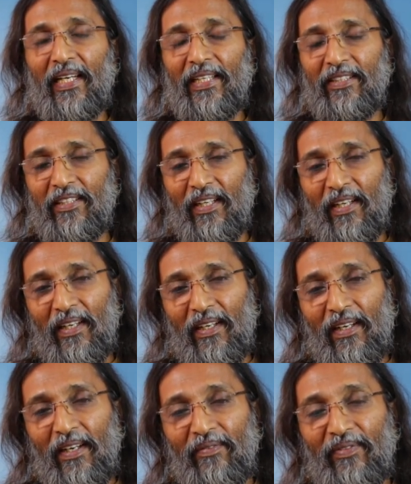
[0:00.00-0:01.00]
And
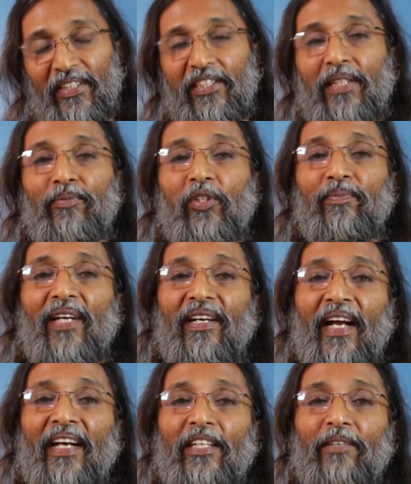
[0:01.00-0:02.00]
there seems to be a
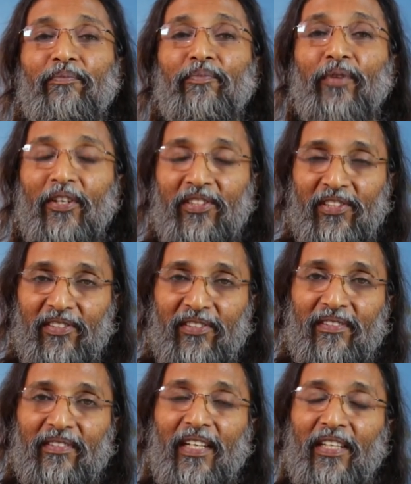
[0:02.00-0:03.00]
random
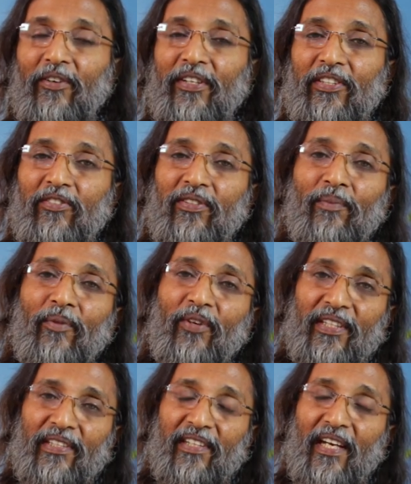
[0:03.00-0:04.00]
process according to the
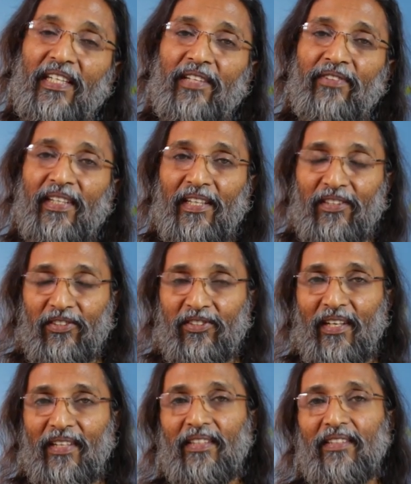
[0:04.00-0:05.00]
modern scientific
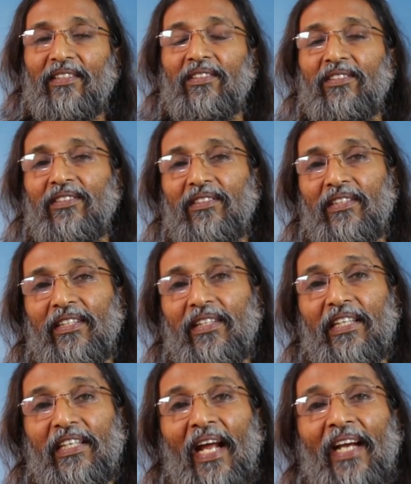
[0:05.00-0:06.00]
understanding. There is
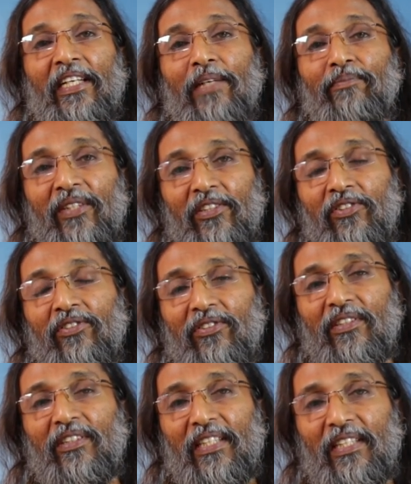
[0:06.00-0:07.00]
certain
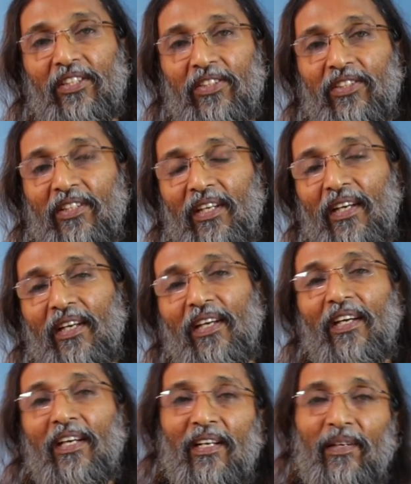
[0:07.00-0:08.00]
randomness in this
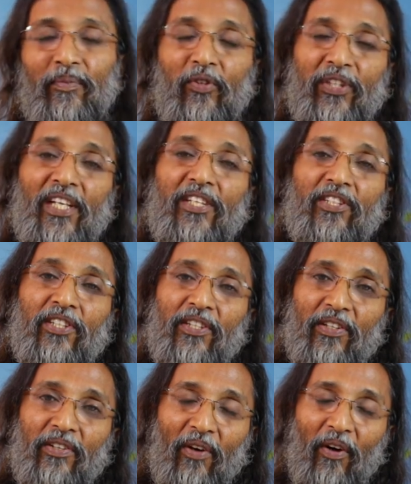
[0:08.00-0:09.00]

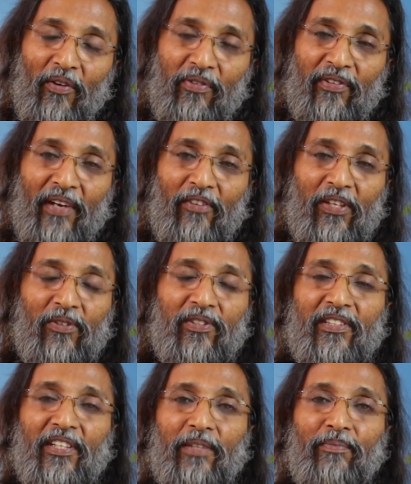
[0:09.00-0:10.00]
mutation of
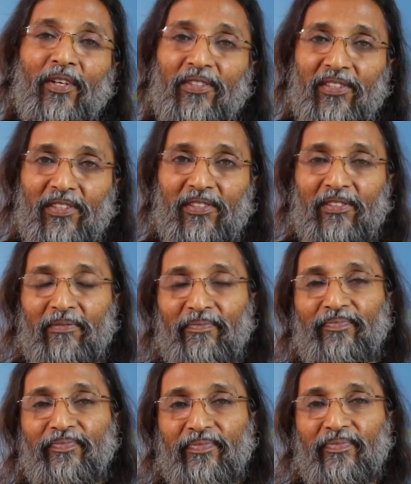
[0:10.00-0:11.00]
evolutionary process
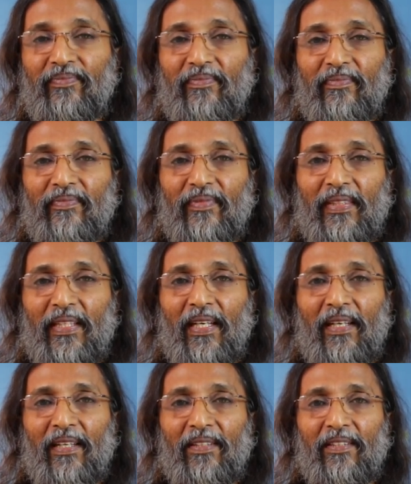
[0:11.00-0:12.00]

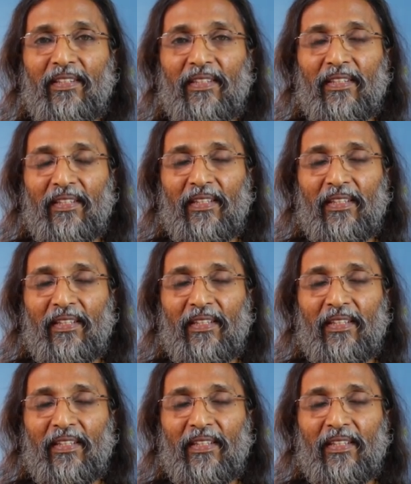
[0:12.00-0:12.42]
and